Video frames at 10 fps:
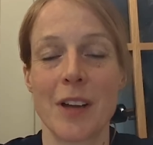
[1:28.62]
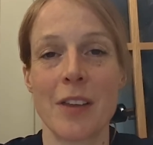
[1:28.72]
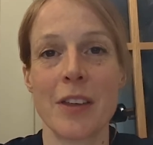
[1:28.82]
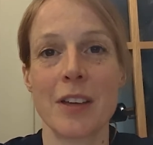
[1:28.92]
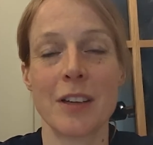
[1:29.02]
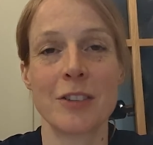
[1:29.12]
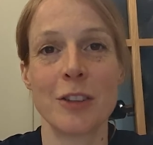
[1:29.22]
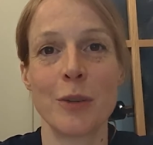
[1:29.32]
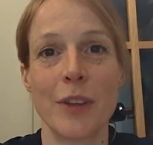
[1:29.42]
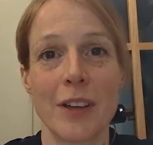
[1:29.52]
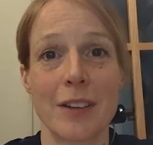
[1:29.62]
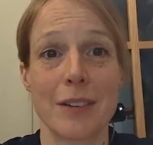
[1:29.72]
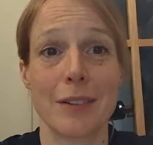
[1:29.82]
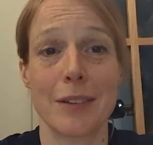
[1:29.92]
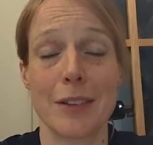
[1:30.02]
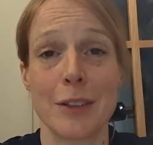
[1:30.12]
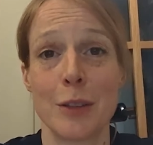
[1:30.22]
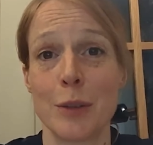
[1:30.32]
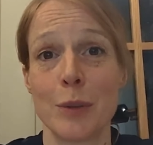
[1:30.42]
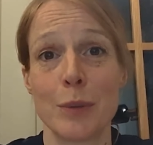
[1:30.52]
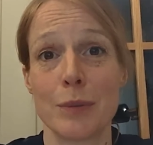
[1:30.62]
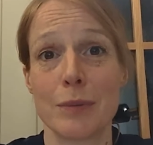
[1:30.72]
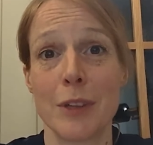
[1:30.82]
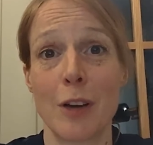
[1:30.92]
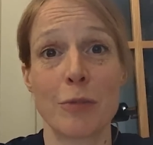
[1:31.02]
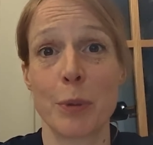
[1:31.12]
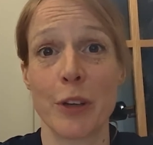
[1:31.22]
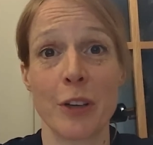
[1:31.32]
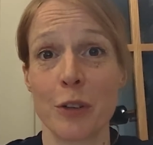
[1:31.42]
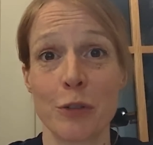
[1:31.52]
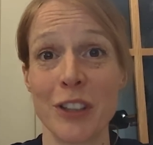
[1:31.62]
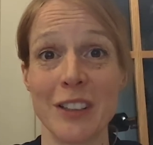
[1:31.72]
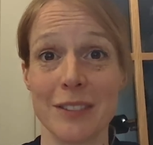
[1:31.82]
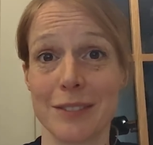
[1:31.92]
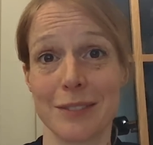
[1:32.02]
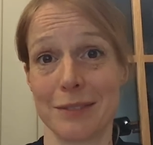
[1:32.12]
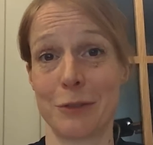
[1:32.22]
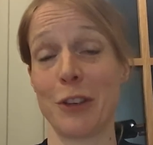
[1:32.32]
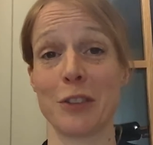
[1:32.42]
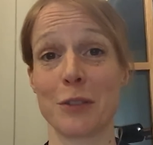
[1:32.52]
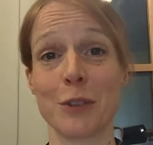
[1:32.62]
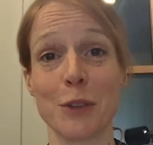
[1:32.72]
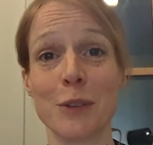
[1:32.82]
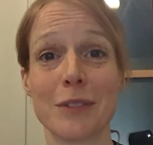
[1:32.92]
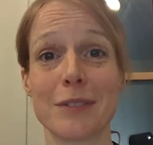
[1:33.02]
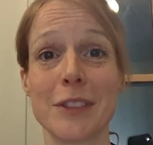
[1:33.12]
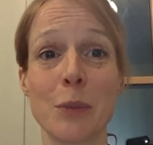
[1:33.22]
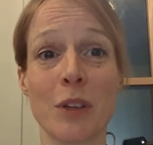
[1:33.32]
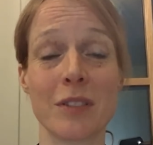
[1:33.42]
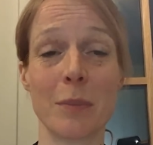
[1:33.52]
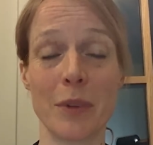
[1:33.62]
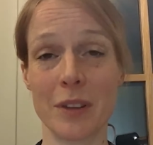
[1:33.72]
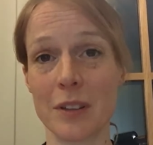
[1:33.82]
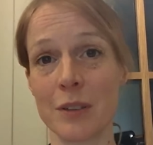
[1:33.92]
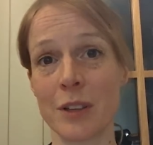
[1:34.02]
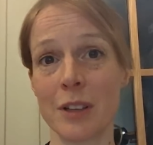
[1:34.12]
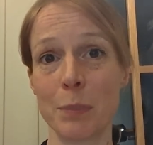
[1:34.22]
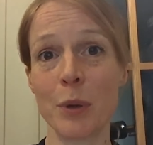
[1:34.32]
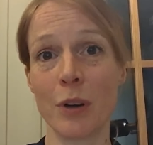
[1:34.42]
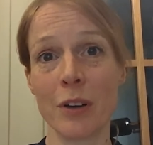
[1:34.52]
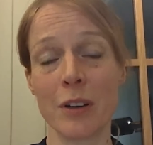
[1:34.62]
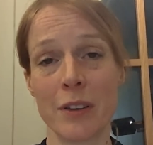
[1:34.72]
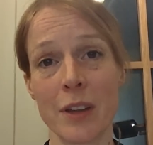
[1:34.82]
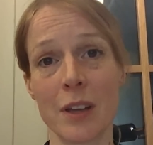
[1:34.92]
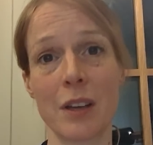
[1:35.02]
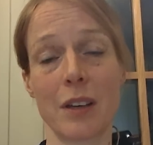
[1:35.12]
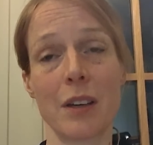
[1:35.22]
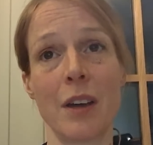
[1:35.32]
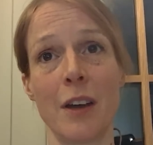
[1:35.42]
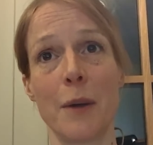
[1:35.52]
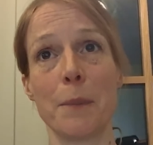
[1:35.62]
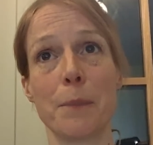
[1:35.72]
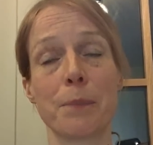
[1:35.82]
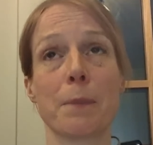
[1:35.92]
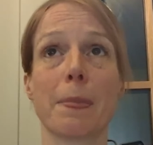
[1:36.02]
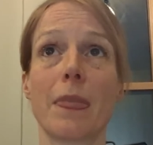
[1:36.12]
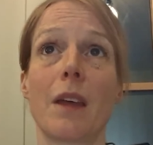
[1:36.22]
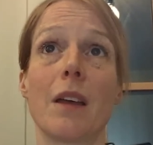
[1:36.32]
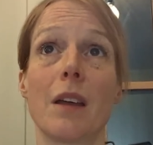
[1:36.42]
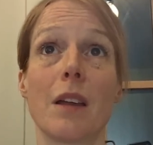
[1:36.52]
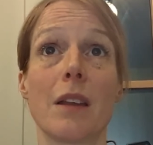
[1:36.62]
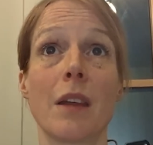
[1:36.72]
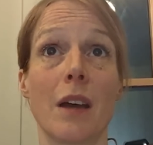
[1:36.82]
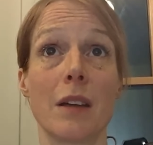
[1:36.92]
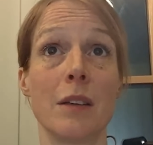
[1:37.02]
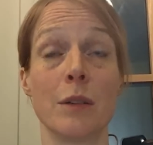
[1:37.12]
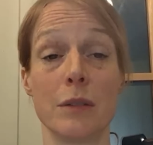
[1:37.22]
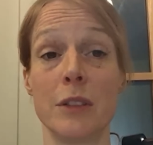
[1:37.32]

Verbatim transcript: I think a shoe that you love putting on your feet. First of all, you want something that you're going to put on and think that you